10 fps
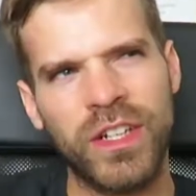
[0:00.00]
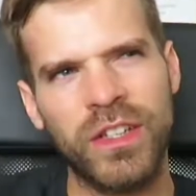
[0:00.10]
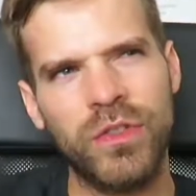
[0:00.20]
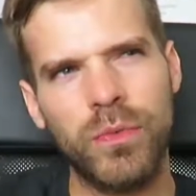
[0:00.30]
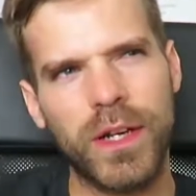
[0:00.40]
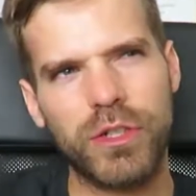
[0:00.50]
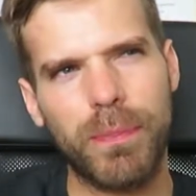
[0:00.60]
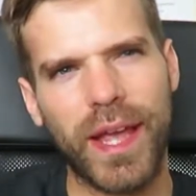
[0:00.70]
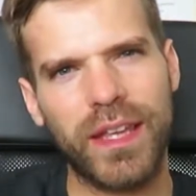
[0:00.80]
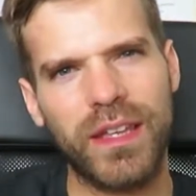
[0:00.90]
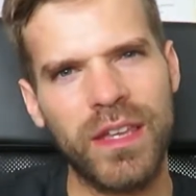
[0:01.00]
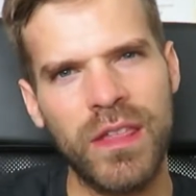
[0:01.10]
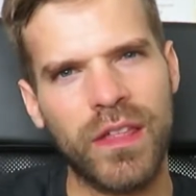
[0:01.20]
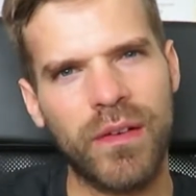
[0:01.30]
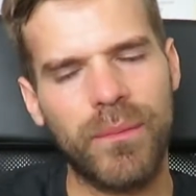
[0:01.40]
I didn't do much packing
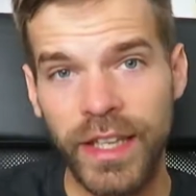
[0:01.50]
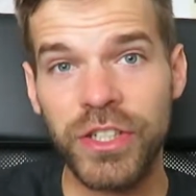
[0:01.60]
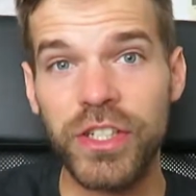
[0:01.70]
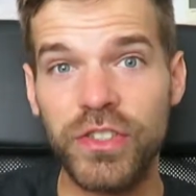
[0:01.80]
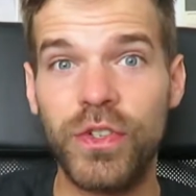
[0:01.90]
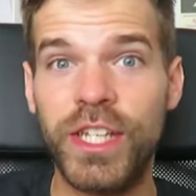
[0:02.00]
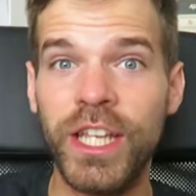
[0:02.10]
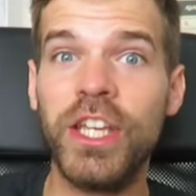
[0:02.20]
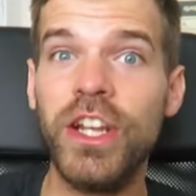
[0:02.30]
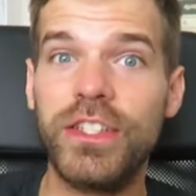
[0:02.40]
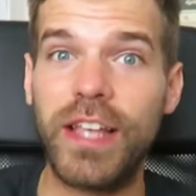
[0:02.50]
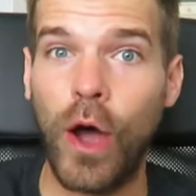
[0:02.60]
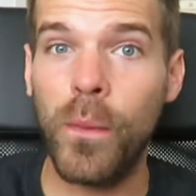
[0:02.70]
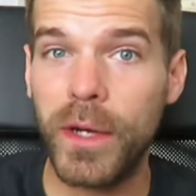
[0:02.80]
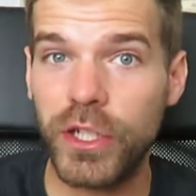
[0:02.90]
either. It's just ridiculous
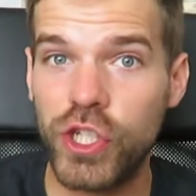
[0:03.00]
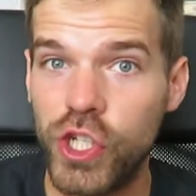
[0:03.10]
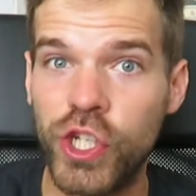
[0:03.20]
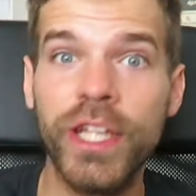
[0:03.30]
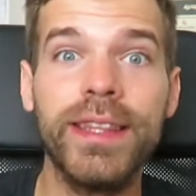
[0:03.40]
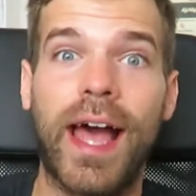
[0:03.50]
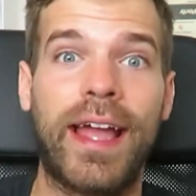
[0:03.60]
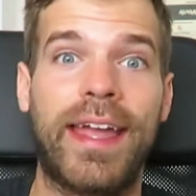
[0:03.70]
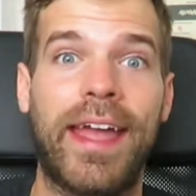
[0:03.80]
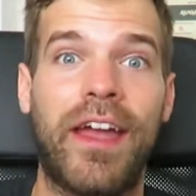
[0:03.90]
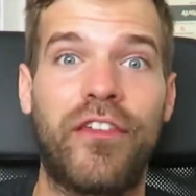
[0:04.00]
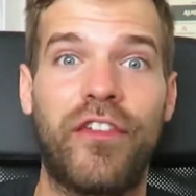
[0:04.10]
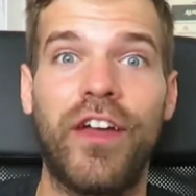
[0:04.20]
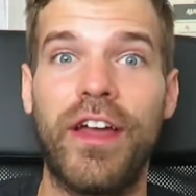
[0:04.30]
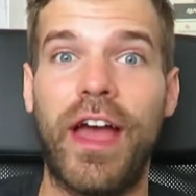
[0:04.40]
how much shit I have.
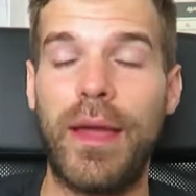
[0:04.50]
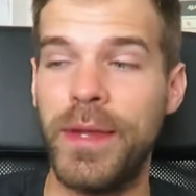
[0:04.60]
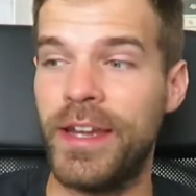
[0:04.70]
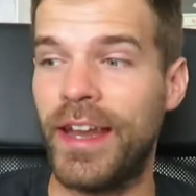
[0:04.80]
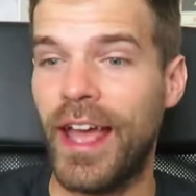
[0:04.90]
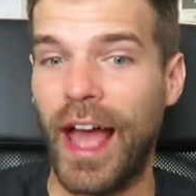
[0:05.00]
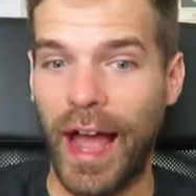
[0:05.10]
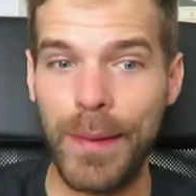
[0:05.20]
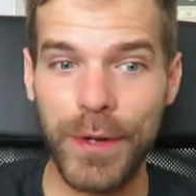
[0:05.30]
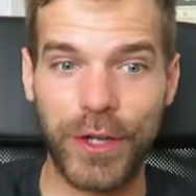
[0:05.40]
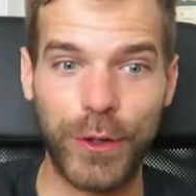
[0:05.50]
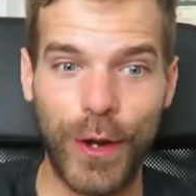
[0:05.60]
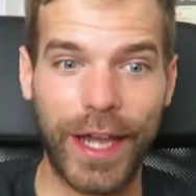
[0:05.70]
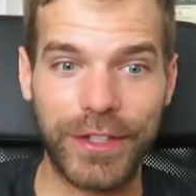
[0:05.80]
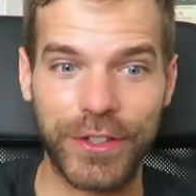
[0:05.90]
I mean, I'm a
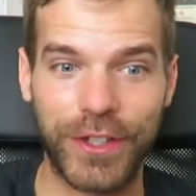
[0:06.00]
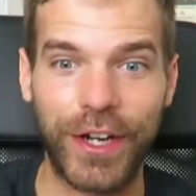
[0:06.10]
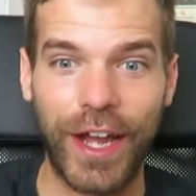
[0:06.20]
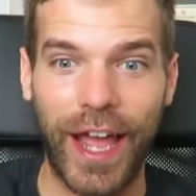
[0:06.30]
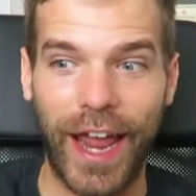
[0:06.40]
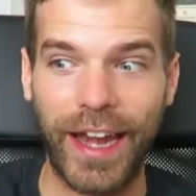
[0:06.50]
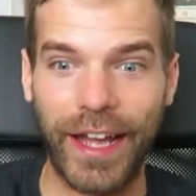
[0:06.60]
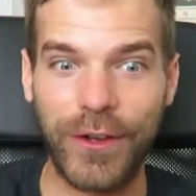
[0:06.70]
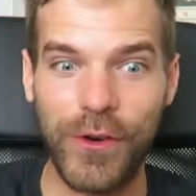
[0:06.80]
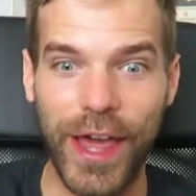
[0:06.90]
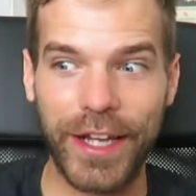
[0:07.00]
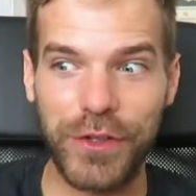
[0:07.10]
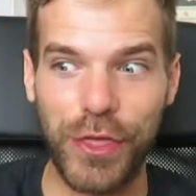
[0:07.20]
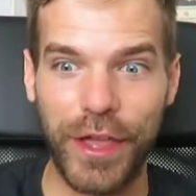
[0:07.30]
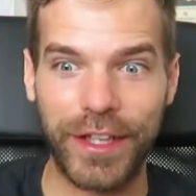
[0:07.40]
collector and I collect
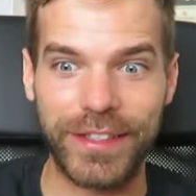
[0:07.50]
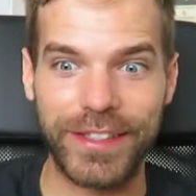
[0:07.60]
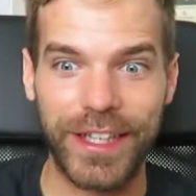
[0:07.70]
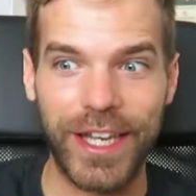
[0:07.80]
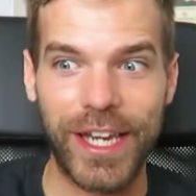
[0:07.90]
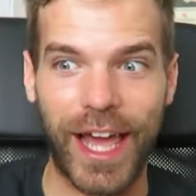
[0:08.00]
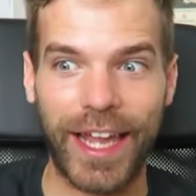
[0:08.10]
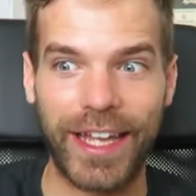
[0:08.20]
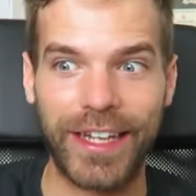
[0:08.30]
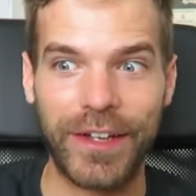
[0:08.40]
things like